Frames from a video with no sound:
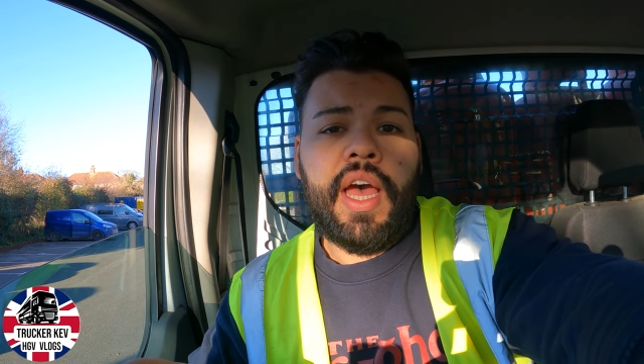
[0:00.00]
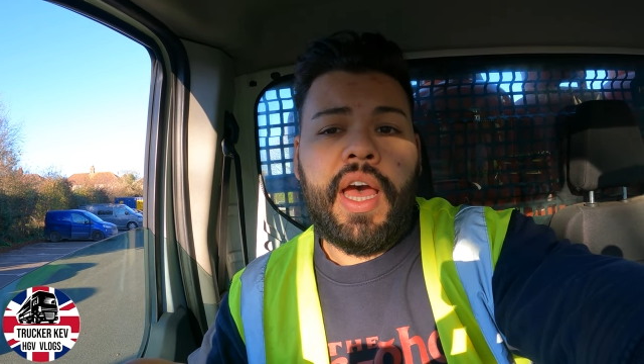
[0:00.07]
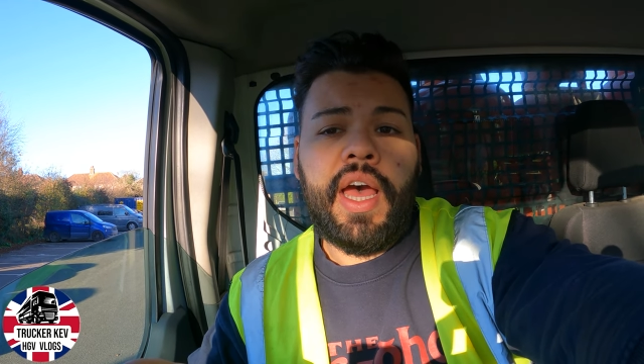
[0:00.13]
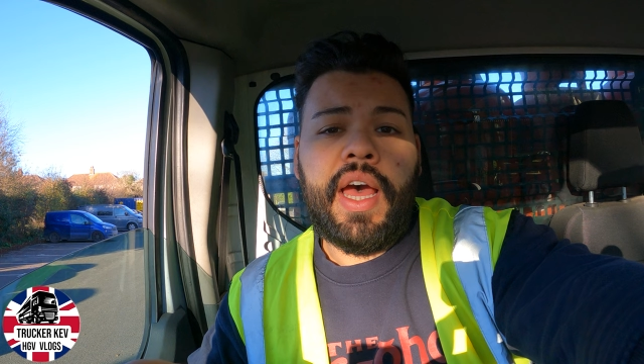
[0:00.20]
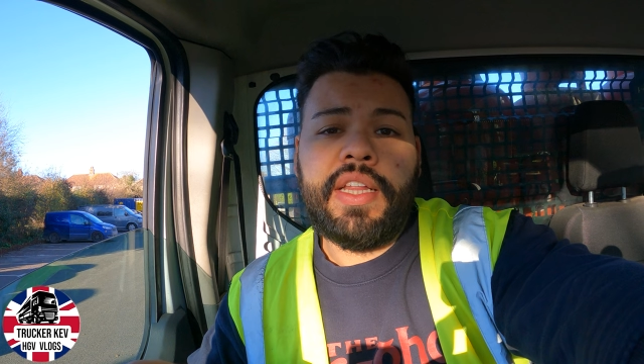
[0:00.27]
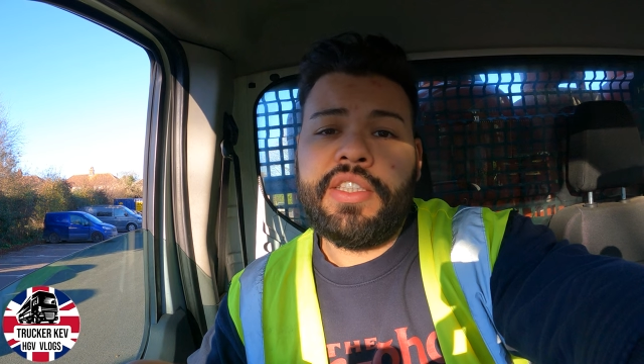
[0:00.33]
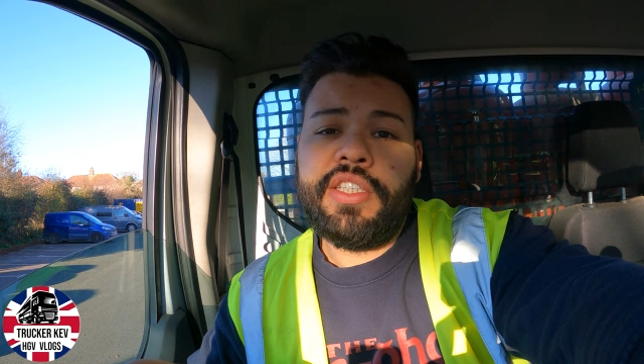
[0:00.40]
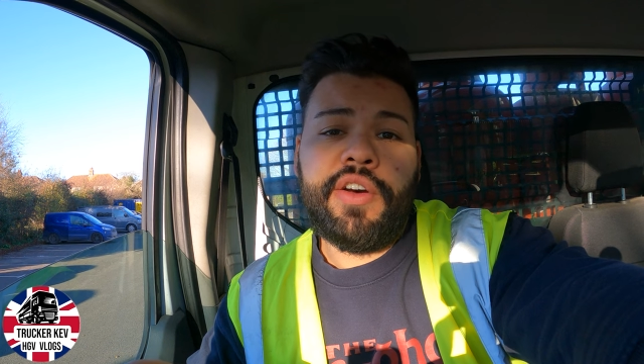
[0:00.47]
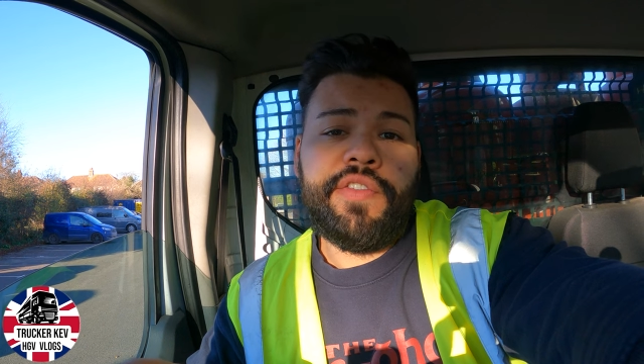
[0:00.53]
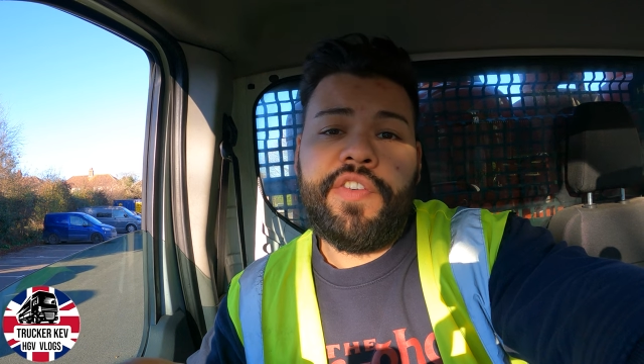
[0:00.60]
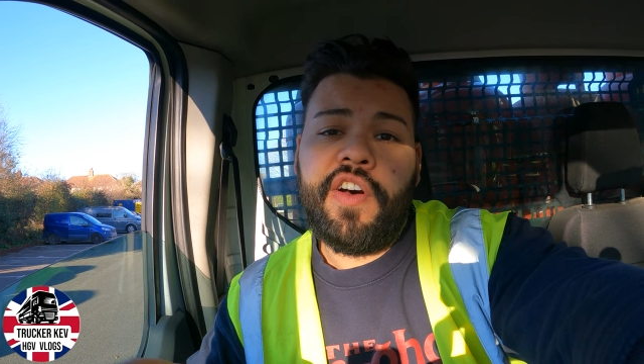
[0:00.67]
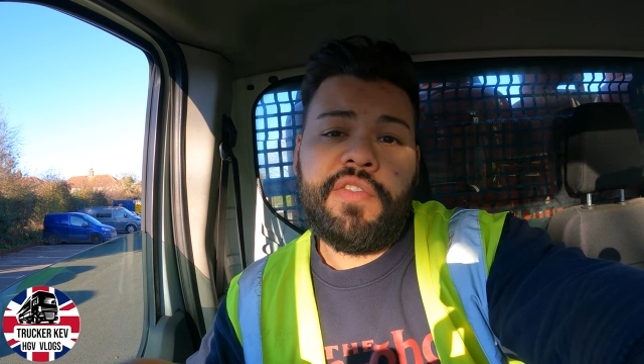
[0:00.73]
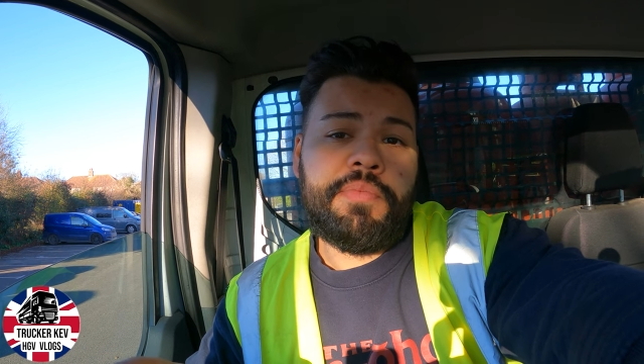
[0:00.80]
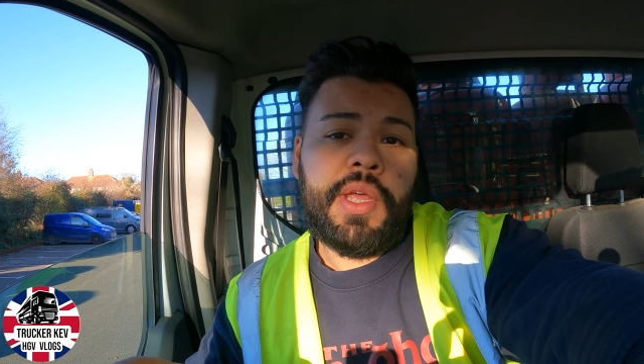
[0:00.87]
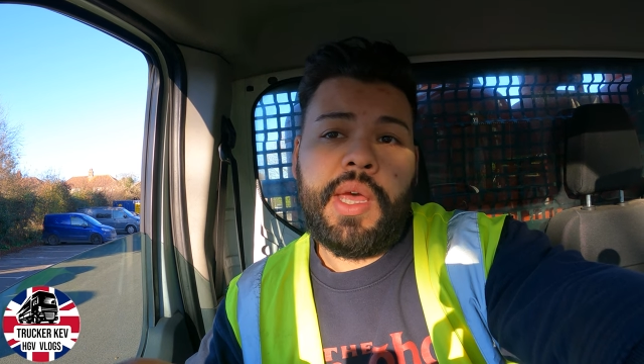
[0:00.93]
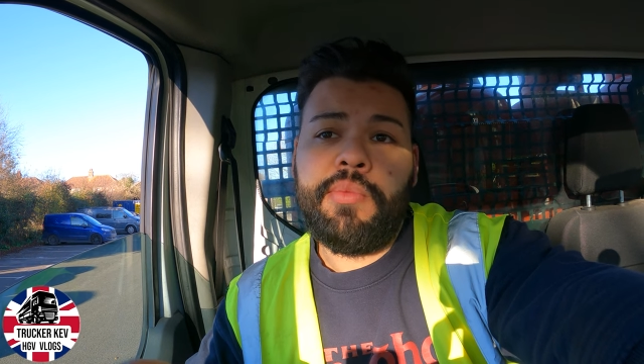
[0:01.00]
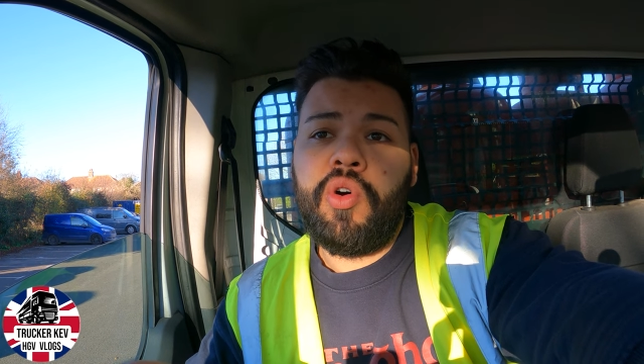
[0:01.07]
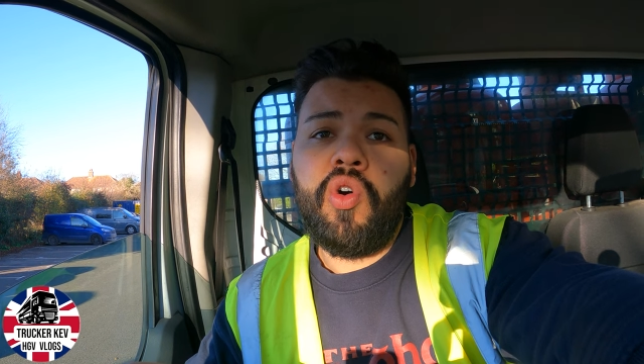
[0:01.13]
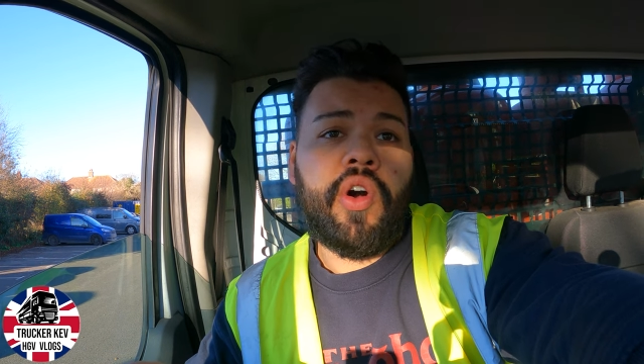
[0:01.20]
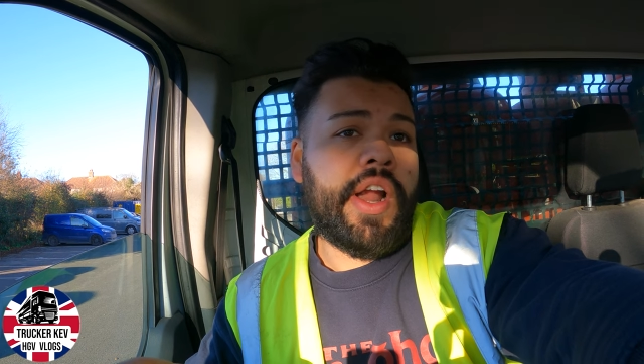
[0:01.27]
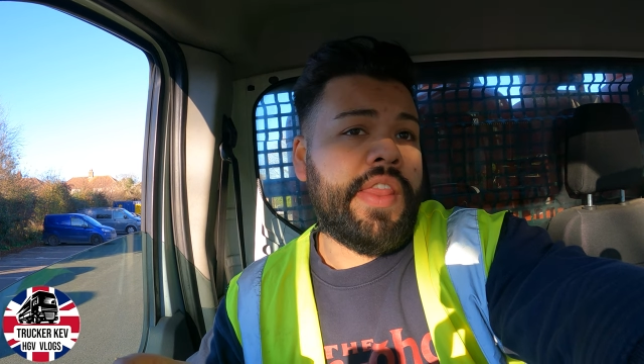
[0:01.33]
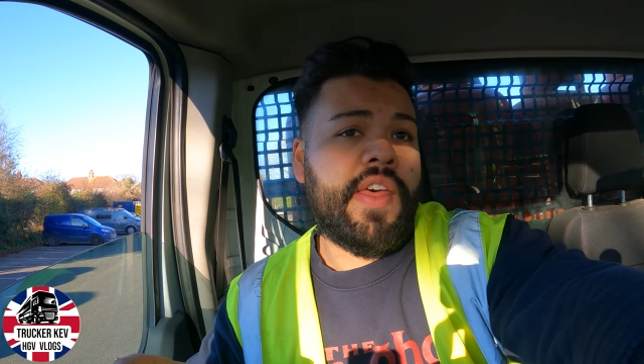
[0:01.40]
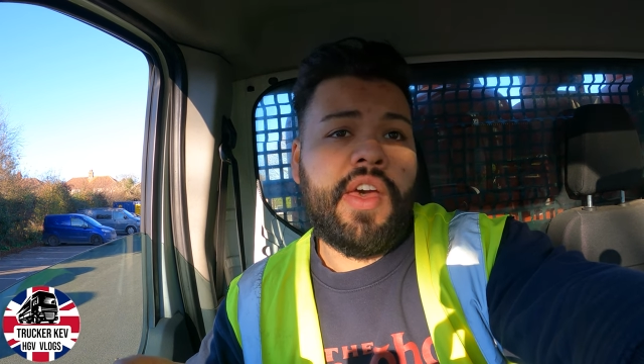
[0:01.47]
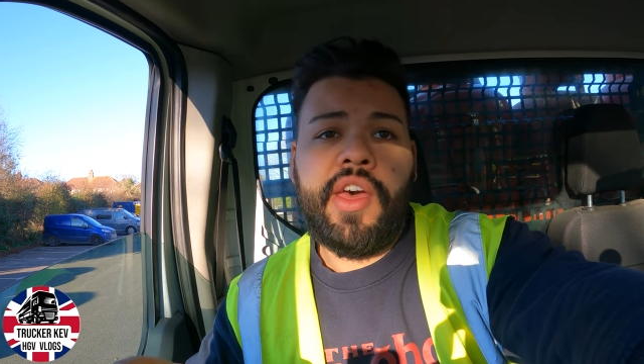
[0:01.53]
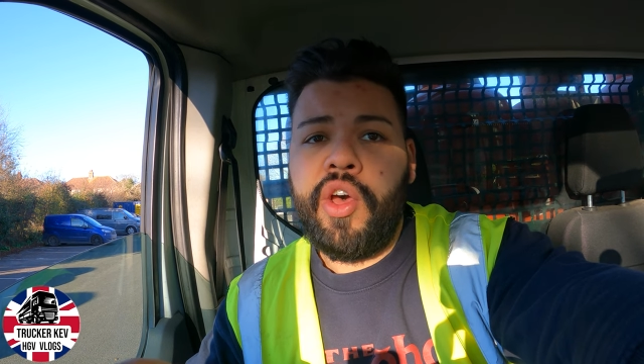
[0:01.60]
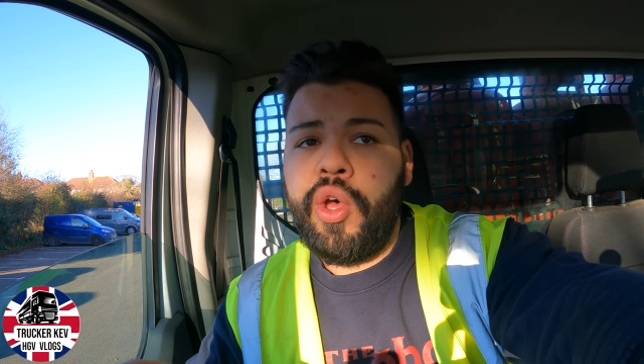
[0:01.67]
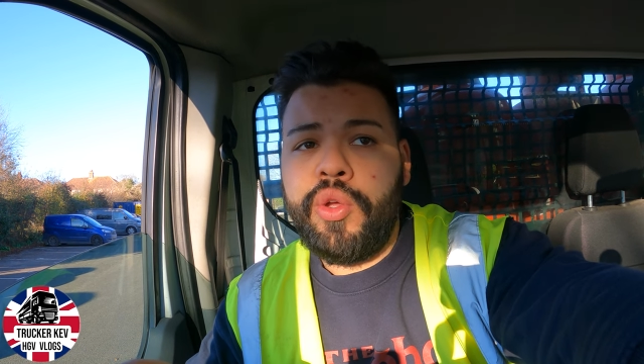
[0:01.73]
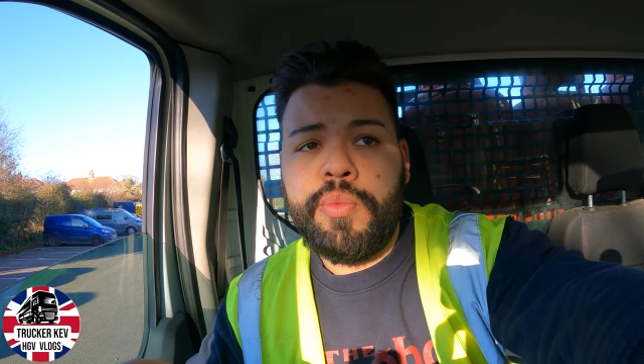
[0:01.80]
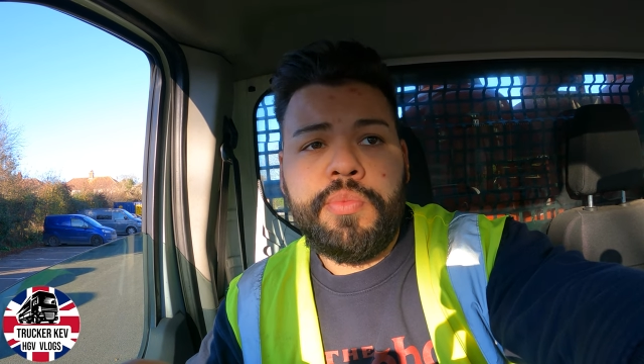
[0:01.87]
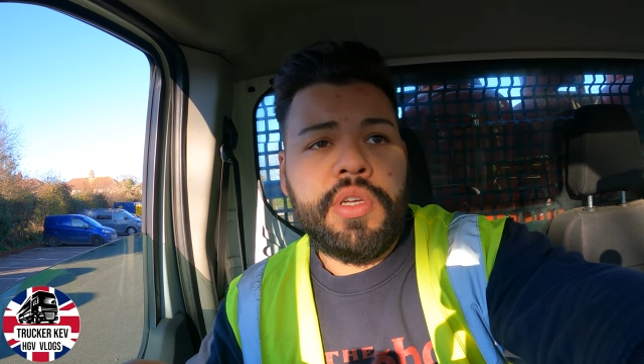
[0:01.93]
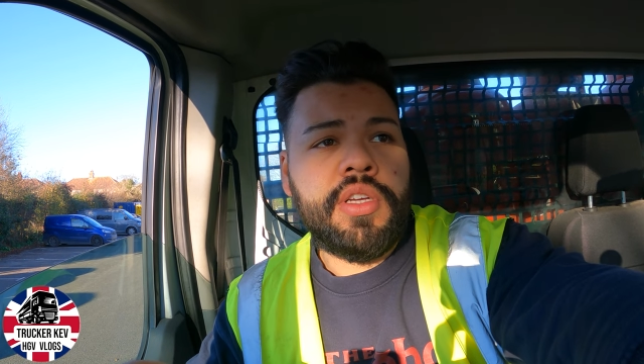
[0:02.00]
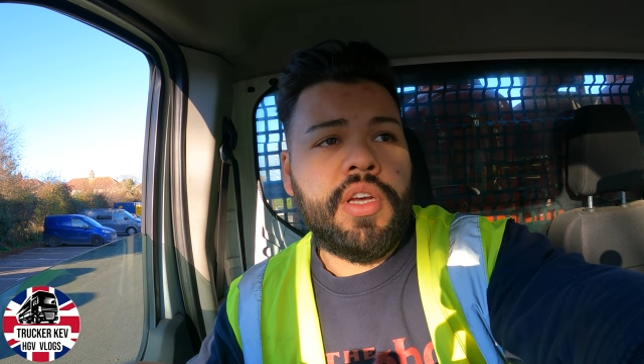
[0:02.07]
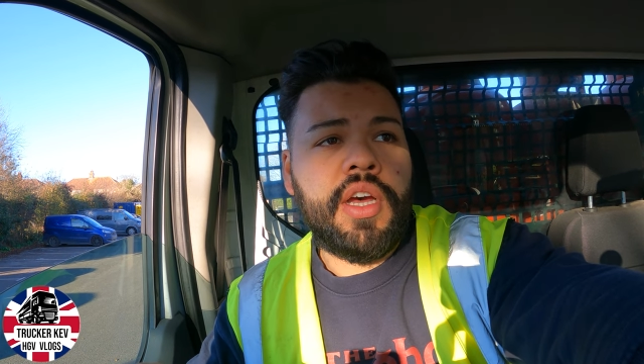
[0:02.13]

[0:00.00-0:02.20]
until 5 p.m. or at their home.